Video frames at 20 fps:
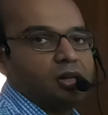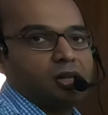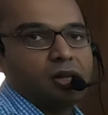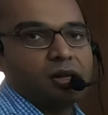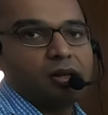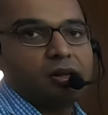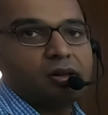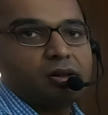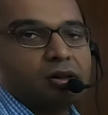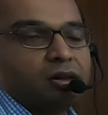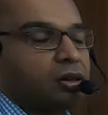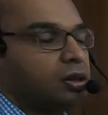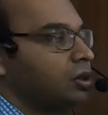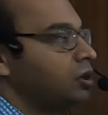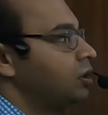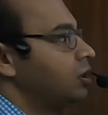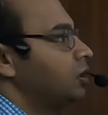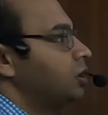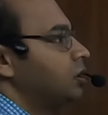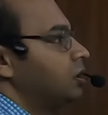here,
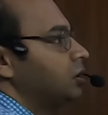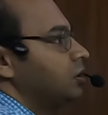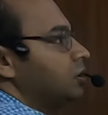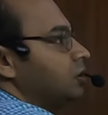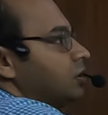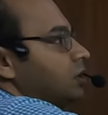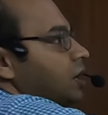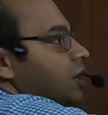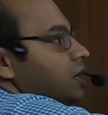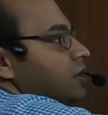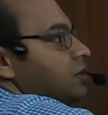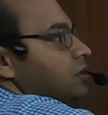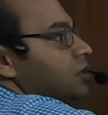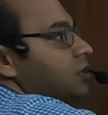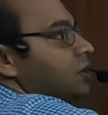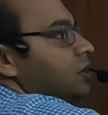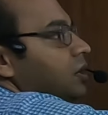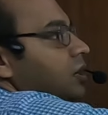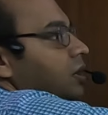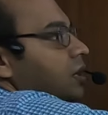the
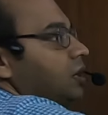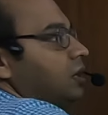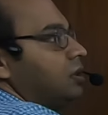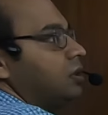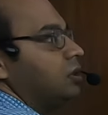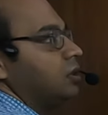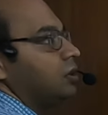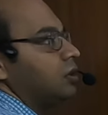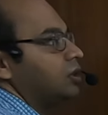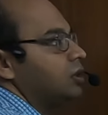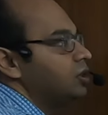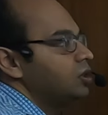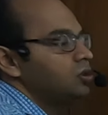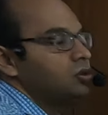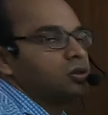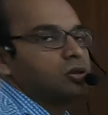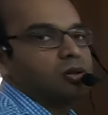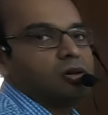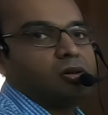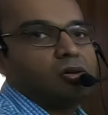tangent line
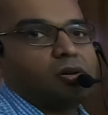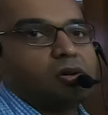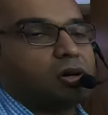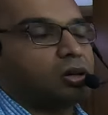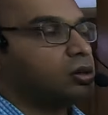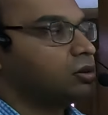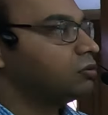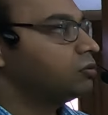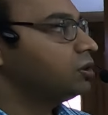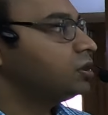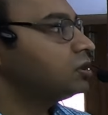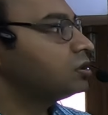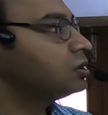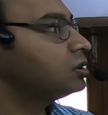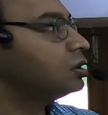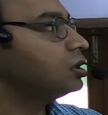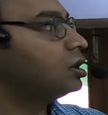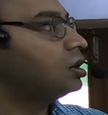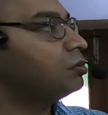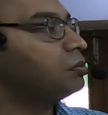is
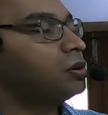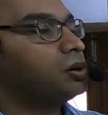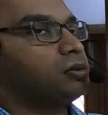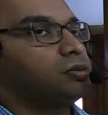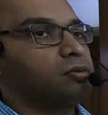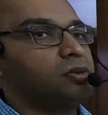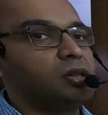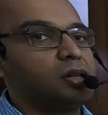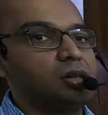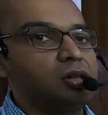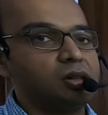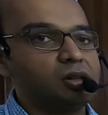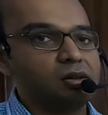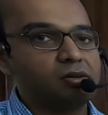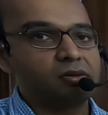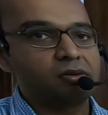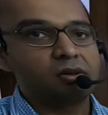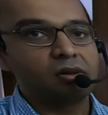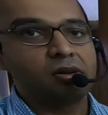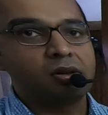always above the
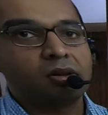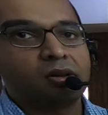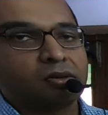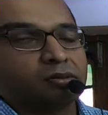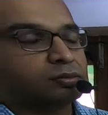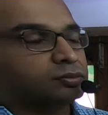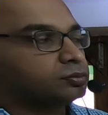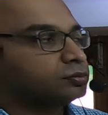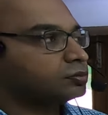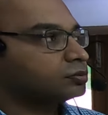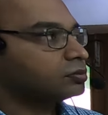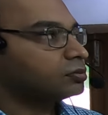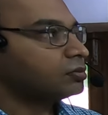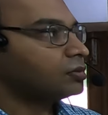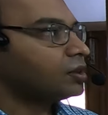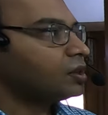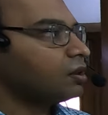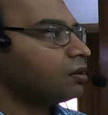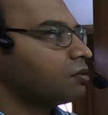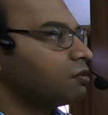curve.
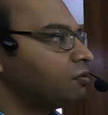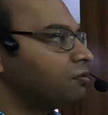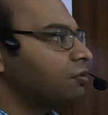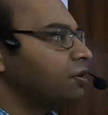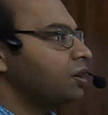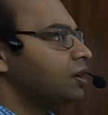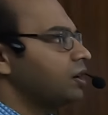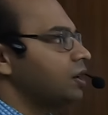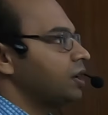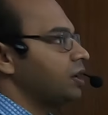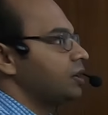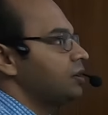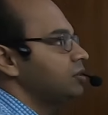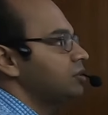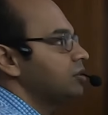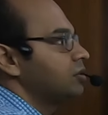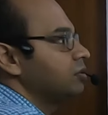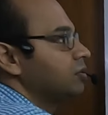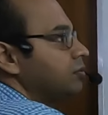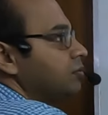
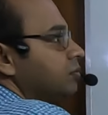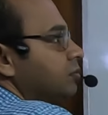Whereas